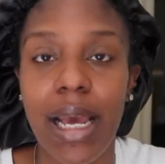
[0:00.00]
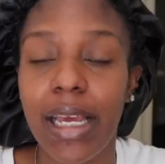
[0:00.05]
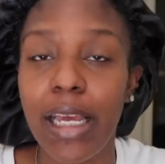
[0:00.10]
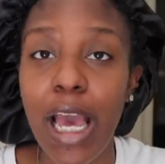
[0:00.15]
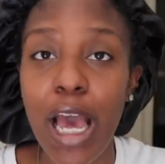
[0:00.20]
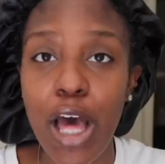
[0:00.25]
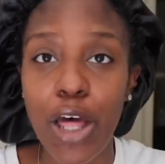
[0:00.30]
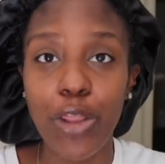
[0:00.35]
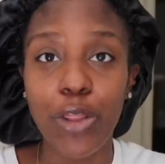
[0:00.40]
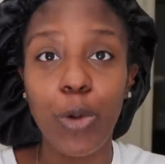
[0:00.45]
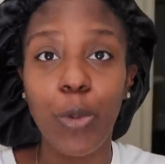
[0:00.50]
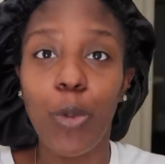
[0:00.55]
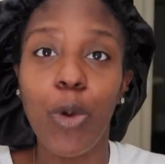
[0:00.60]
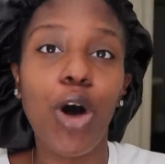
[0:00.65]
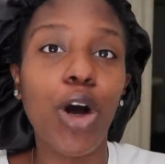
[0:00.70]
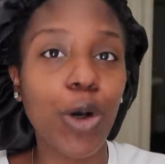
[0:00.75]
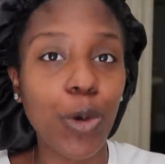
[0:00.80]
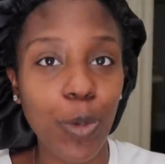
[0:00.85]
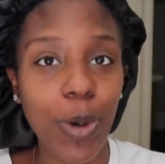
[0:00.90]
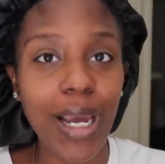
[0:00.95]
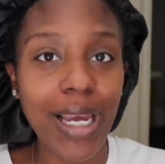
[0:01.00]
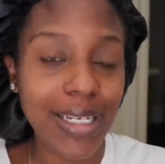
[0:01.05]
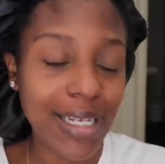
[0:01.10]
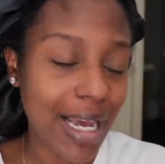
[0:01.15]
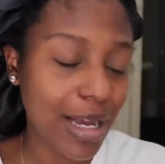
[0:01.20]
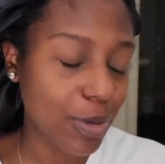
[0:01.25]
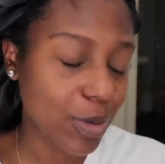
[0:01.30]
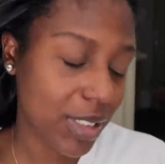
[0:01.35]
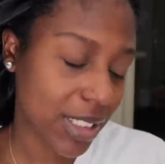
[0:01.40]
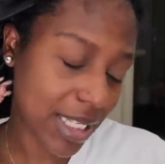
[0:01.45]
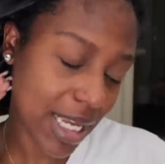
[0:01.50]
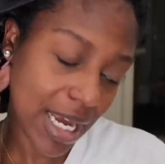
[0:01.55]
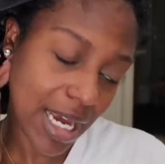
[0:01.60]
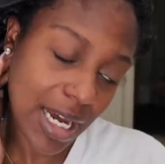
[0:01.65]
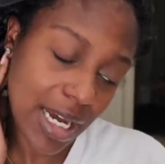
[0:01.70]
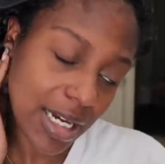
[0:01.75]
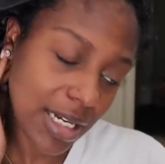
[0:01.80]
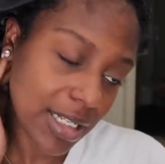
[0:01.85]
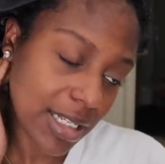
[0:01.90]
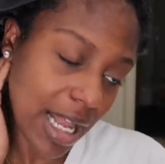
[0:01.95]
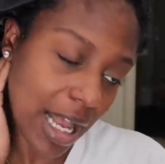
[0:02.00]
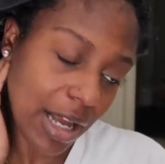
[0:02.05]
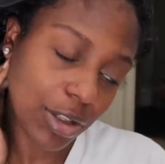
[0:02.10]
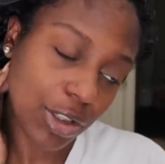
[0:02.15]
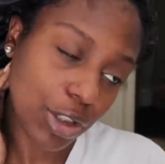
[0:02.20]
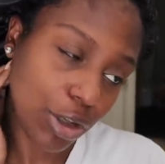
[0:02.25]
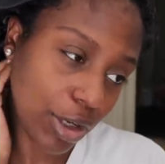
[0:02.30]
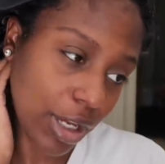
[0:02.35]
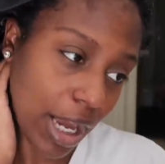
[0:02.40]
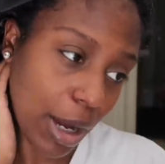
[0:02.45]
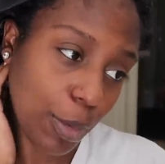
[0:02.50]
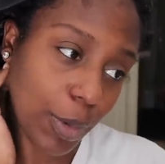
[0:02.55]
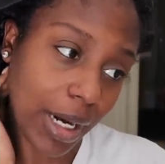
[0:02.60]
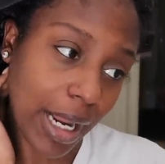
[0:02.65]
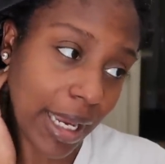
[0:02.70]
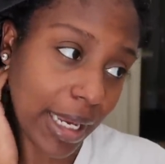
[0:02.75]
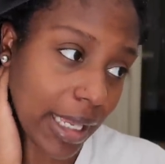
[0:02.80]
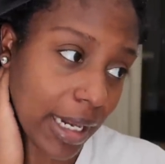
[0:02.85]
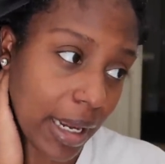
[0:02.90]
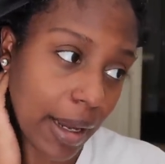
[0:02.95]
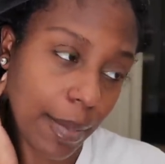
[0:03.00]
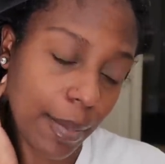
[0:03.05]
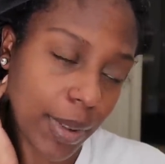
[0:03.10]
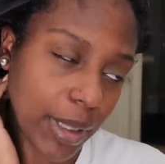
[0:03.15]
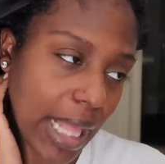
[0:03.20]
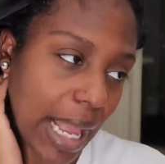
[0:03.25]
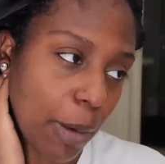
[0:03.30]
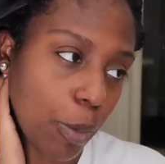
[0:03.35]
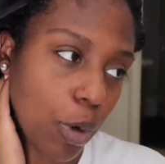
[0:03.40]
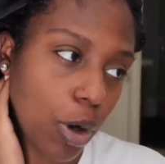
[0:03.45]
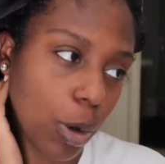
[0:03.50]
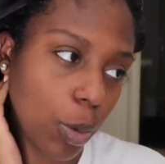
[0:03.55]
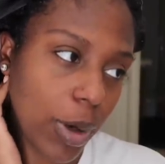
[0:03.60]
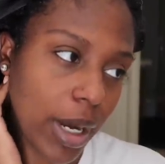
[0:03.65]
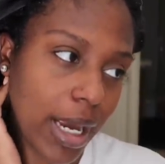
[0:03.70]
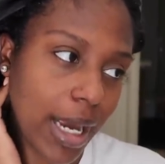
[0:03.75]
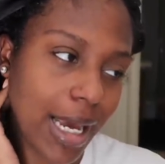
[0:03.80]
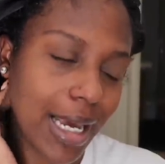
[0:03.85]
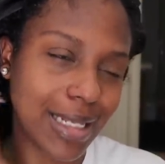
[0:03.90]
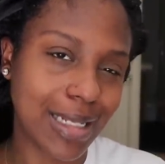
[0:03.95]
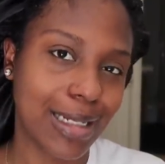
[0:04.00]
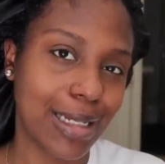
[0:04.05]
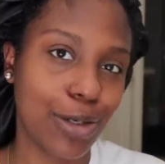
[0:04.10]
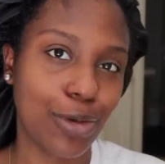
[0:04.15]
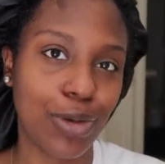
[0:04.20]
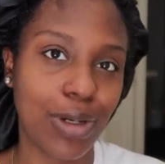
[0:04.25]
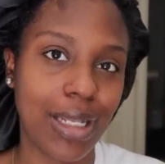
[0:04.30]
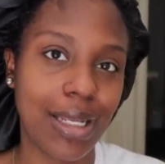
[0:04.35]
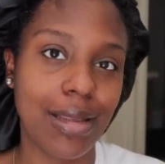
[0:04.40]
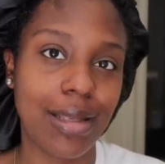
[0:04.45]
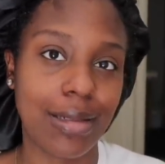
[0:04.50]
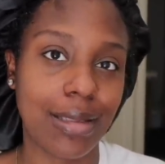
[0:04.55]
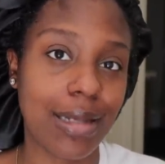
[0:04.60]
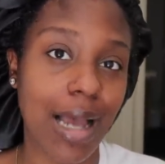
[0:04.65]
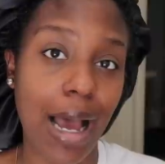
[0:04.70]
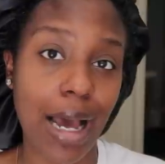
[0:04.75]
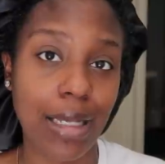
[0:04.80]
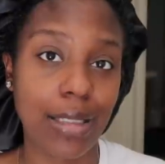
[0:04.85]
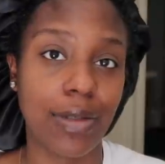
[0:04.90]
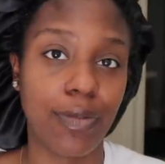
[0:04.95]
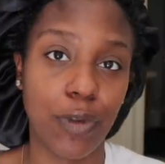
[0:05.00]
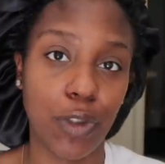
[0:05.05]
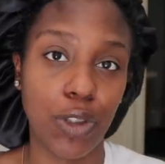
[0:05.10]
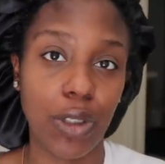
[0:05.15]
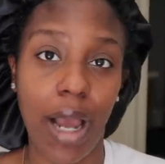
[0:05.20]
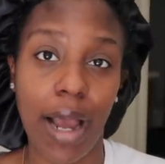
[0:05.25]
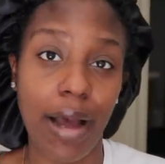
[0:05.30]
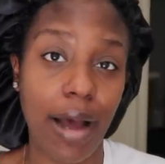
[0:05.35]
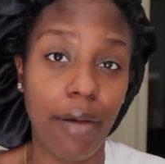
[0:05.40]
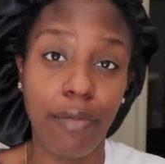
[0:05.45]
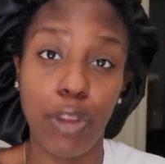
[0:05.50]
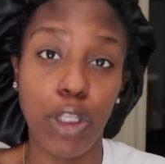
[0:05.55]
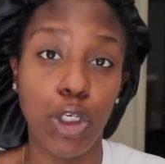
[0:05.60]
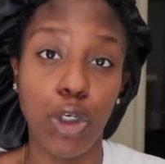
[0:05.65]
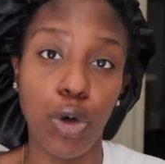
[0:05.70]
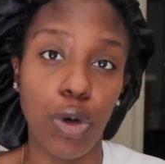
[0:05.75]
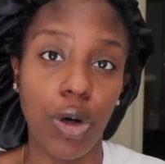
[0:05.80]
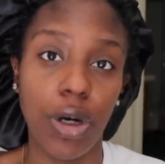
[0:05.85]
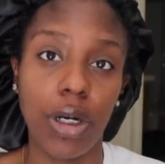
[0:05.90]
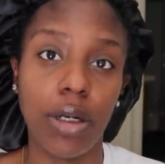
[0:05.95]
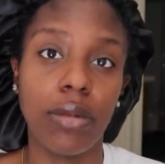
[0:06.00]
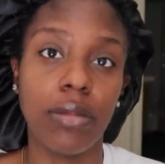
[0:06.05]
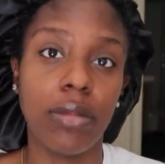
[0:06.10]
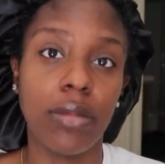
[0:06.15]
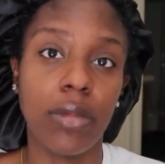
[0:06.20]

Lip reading: Like, the walkway downstairs, I'll show y'all when I get up, but that walkway is literally the size of the door.